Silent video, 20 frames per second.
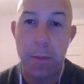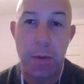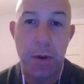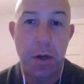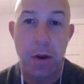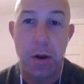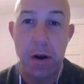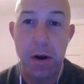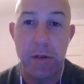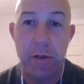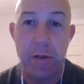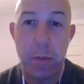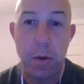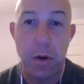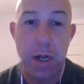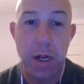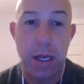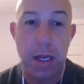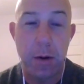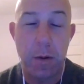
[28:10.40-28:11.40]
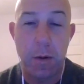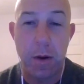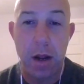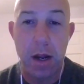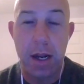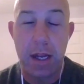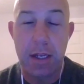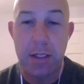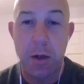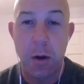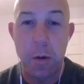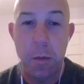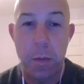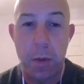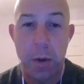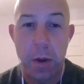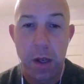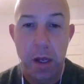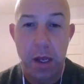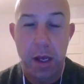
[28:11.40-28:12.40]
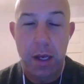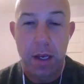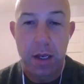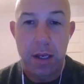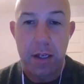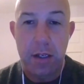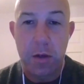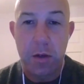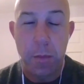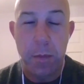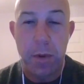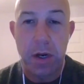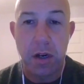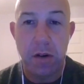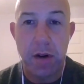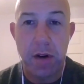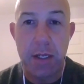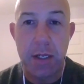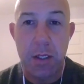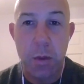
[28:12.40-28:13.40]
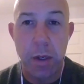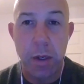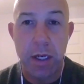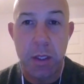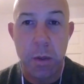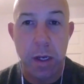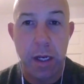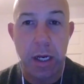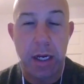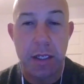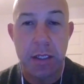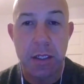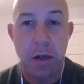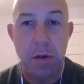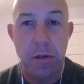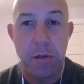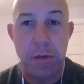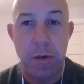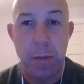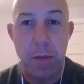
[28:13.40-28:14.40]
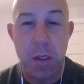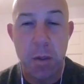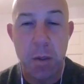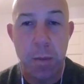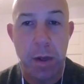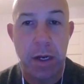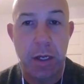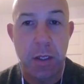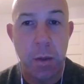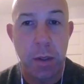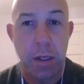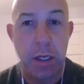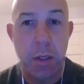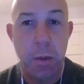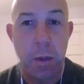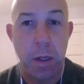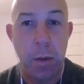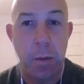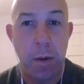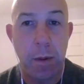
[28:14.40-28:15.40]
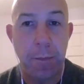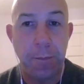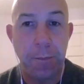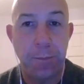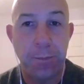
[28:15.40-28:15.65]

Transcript: New Year, everybody, and let's hope it's not been a great 2020. Let's hope for a much better 2021.